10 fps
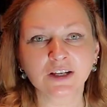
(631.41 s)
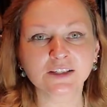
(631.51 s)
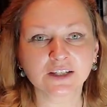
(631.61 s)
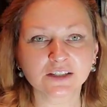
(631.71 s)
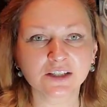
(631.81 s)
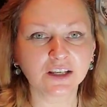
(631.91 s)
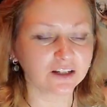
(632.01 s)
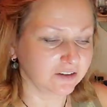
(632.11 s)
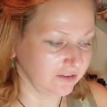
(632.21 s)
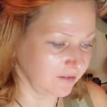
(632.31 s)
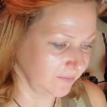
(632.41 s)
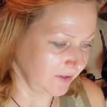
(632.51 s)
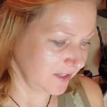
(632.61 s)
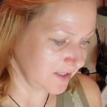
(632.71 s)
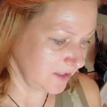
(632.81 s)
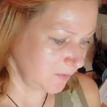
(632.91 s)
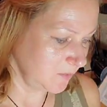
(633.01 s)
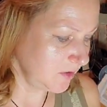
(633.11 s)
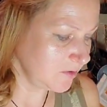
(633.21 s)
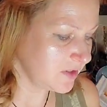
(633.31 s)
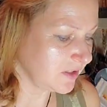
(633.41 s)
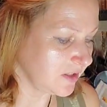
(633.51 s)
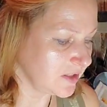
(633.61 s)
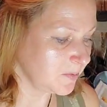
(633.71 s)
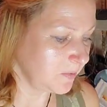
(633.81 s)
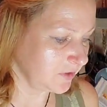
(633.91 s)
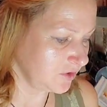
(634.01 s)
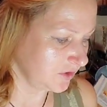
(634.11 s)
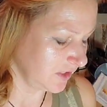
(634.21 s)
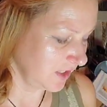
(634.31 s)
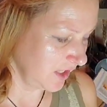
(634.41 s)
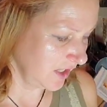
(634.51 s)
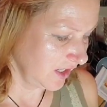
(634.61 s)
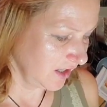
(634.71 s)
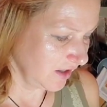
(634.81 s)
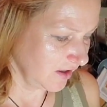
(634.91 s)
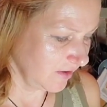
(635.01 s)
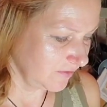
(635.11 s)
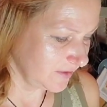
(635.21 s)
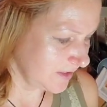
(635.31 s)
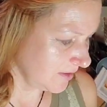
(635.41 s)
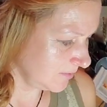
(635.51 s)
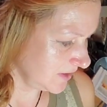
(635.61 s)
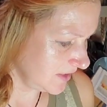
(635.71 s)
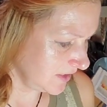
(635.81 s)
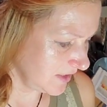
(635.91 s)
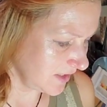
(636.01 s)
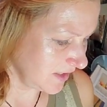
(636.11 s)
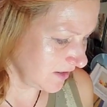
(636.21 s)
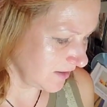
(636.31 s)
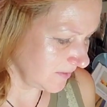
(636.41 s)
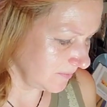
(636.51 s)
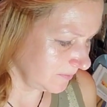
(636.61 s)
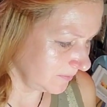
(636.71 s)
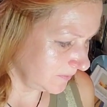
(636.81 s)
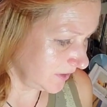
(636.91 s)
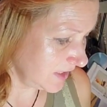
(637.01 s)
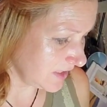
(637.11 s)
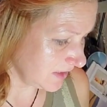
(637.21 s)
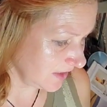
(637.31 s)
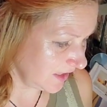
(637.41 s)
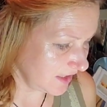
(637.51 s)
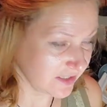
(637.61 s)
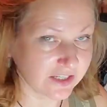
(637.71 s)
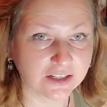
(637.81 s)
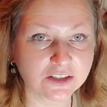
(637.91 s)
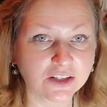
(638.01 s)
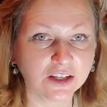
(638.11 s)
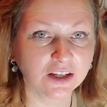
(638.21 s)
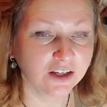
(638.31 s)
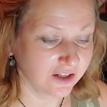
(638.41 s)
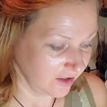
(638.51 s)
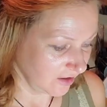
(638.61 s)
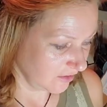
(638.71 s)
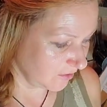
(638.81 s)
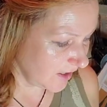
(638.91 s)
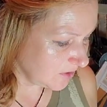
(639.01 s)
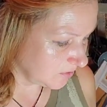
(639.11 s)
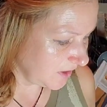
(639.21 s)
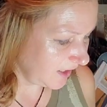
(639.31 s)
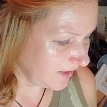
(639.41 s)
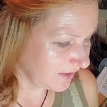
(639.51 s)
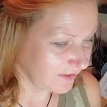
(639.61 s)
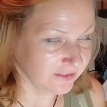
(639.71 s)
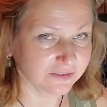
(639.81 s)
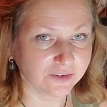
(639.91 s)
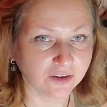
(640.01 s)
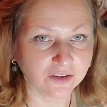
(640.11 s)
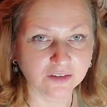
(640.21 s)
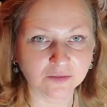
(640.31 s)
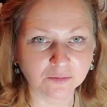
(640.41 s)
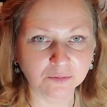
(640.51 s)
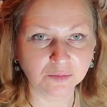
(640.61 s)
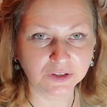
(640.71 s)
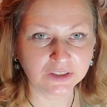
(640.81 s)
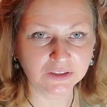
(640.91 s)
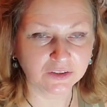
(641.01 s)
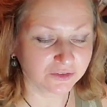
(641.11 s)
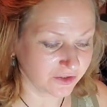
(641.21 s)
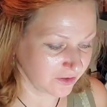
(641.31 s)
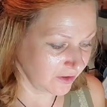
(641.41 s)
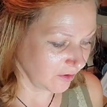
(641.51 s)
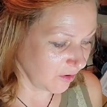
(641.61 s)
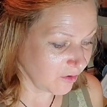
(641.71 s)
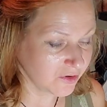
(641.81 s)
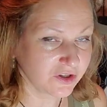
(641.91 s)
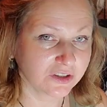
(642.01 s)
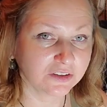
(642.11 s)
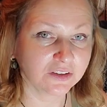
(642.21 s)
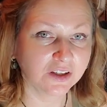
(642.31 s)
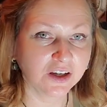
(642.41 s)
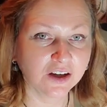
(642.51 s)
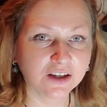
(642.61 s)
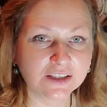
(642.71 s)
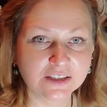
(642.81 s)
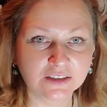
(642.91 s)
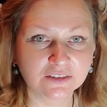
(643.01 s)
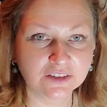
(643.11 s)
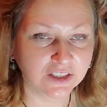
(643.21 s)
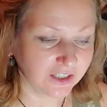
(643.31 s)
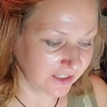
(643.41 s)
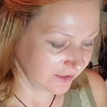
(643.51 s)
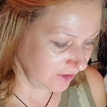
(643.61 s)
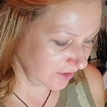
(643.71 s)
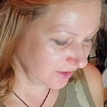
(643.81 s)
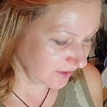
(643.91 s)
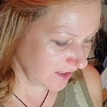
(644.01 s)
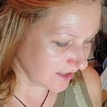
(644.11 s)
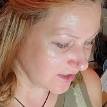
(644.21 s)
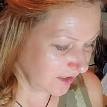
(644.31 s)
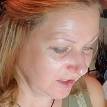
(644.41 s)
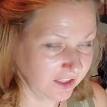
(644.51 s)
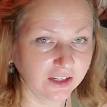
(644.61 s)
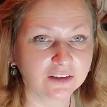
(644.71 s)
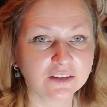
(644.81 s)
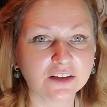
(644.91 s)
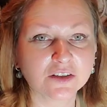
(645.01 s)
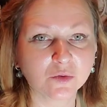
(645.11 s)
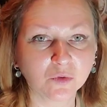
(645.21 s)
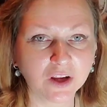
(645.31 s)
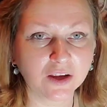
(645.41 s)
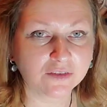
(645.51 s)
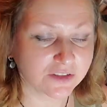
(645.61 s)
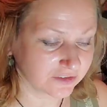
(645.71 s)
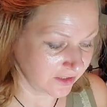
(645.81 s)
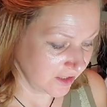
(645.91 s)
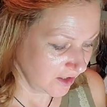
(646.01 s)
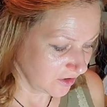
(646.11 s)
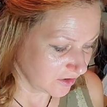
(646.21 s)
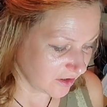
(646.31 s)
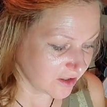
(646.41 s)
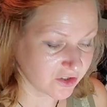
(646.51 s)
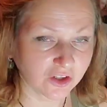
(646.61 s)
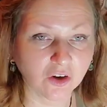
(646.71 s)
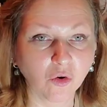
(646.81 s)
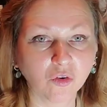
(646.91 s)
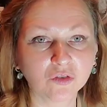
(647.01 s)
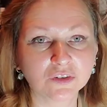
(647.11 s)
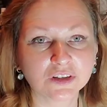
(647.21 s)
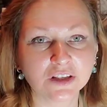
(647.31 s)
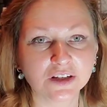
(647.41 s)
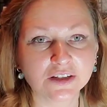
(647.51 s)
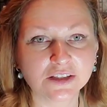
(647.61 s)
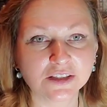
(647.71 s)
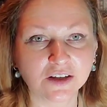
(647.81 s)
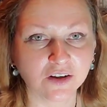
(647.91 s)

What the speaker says: It's actually has the music, this picture, for some instance reason, is actually right away kind of bring you to the ocean scenery, and you can actually hear these waves are crashing over this